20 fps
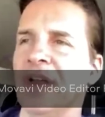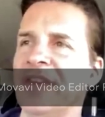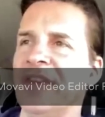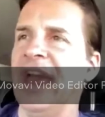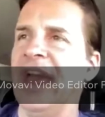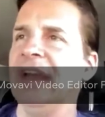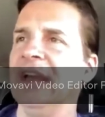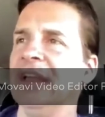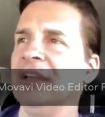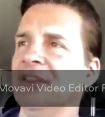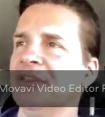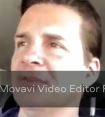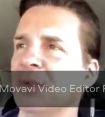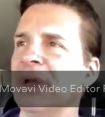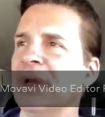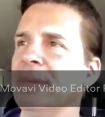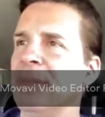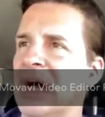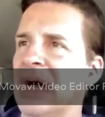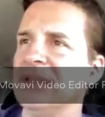on that in
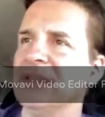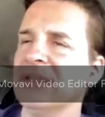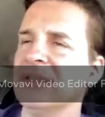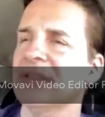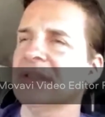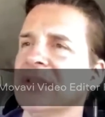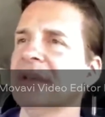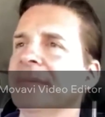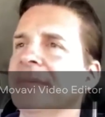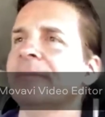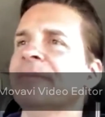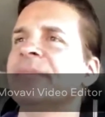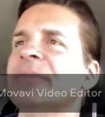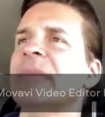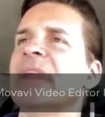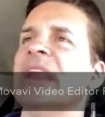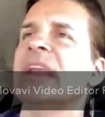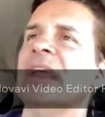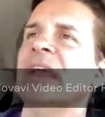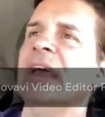3 months.
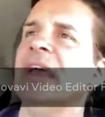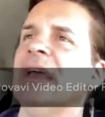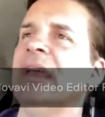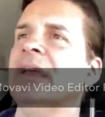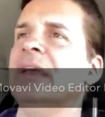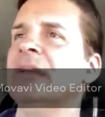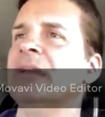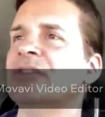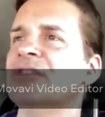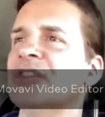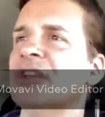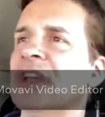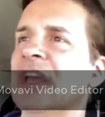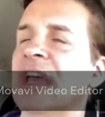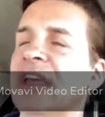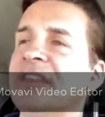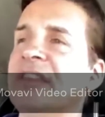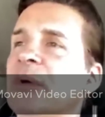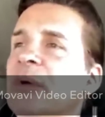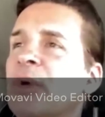And
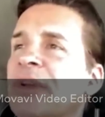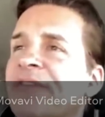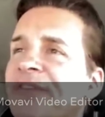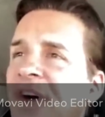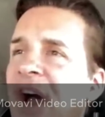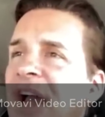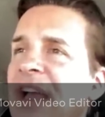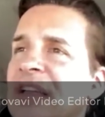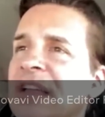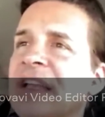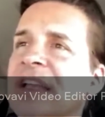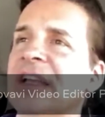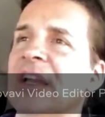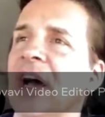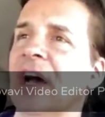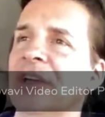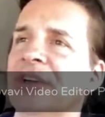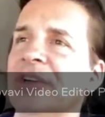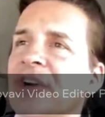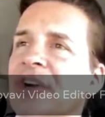then we file it
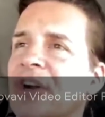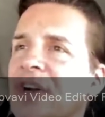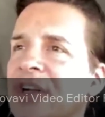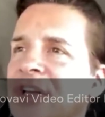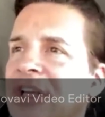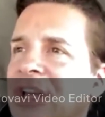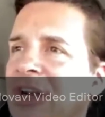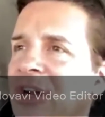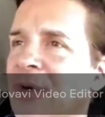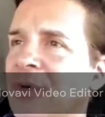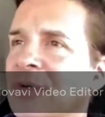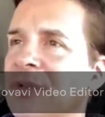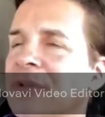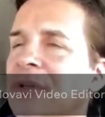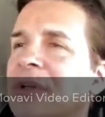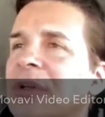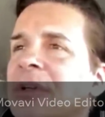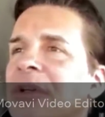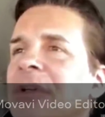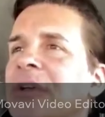under,
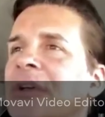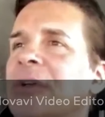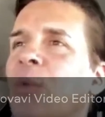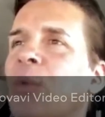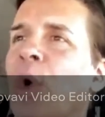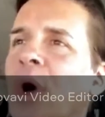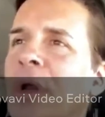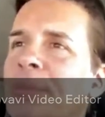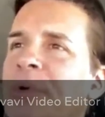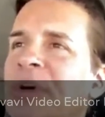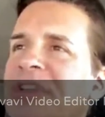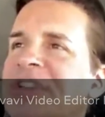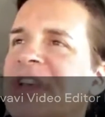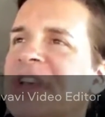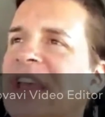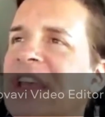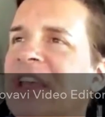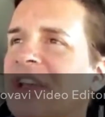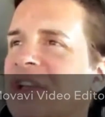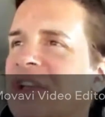one
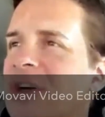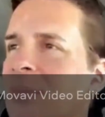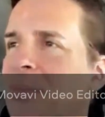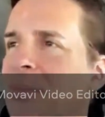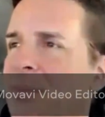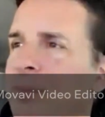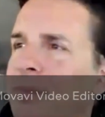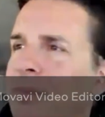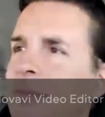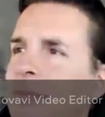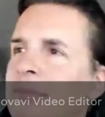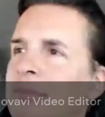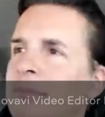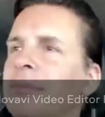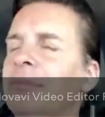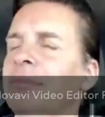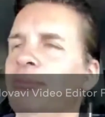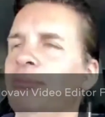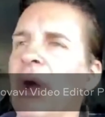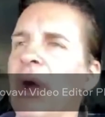particular
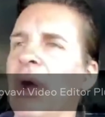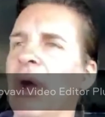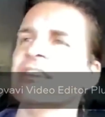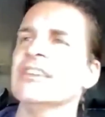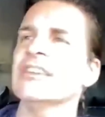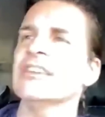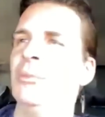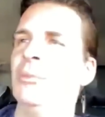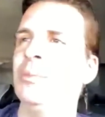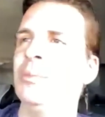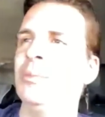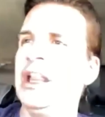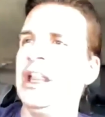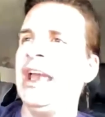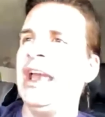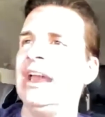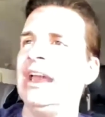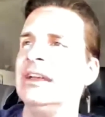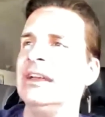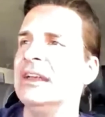possible
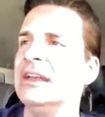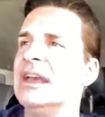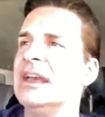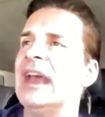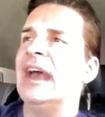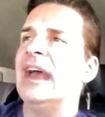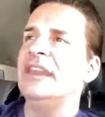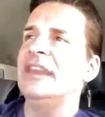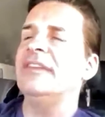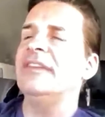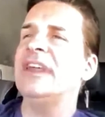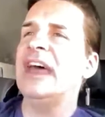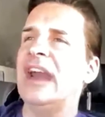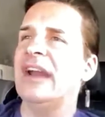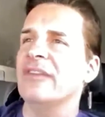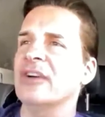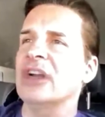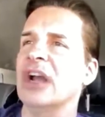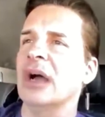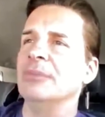plan. And then if
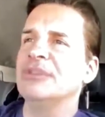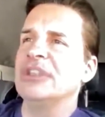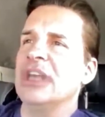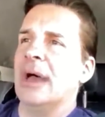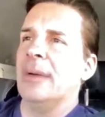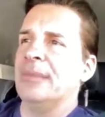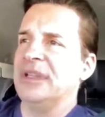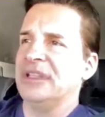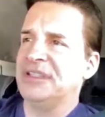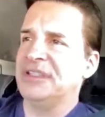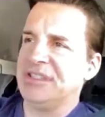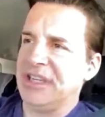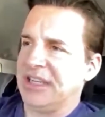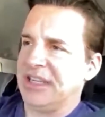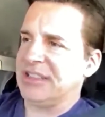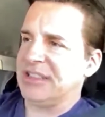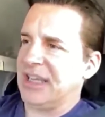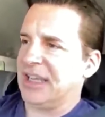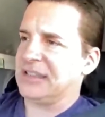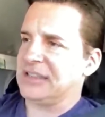that ever comes up, it's
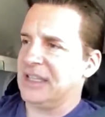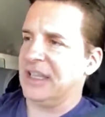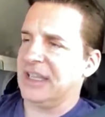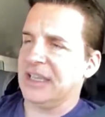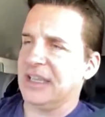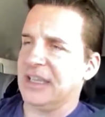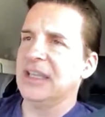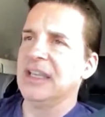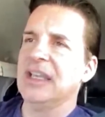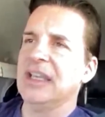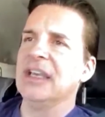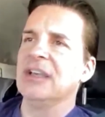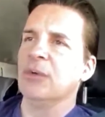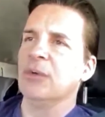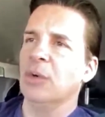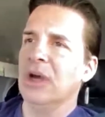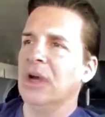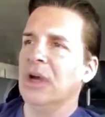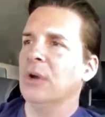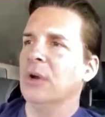tick, tack, tick.
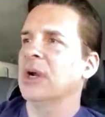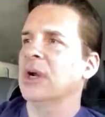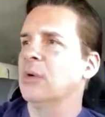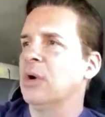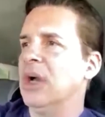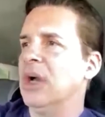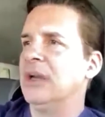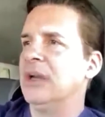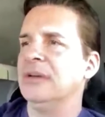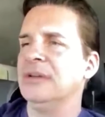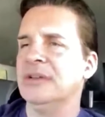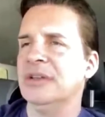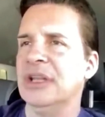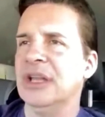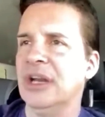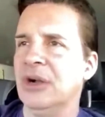We're going to run,